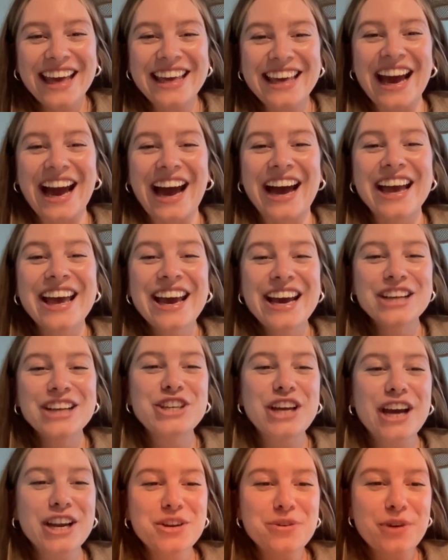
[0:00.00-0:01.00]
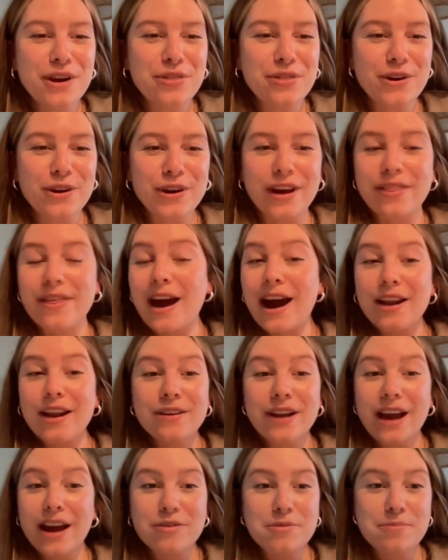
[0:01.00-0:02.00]
Yeah. January 30th. I
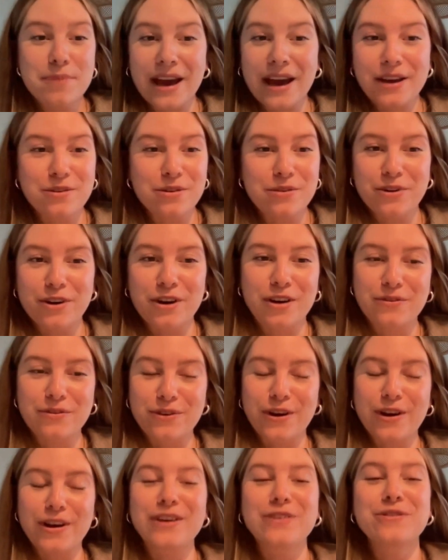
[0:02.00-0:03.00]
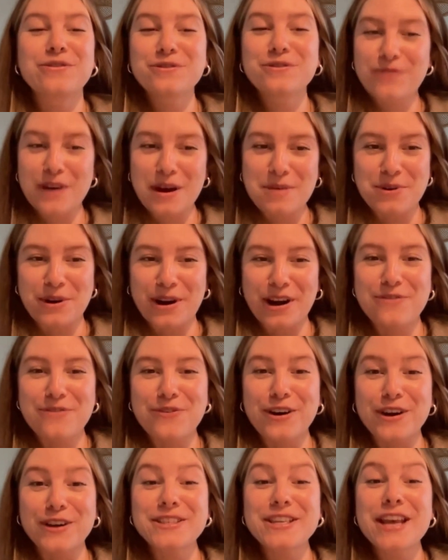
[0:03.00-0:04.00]
don't have a bank referral for you. February
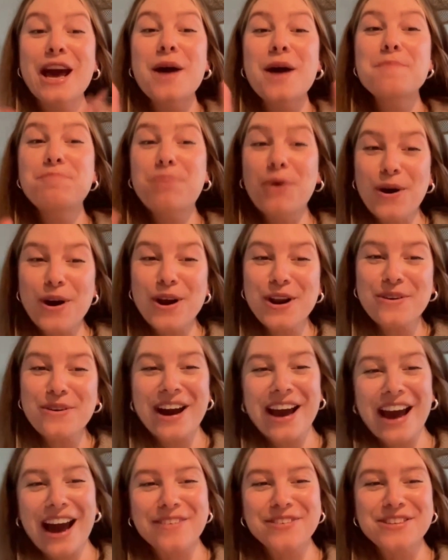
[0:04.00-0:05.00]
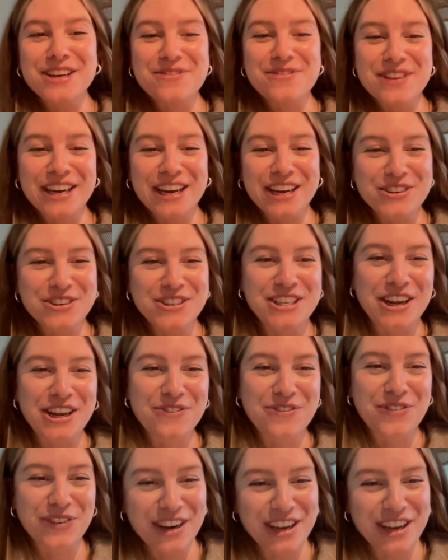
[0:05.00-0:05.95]
1st. Boy, do I have something interesting for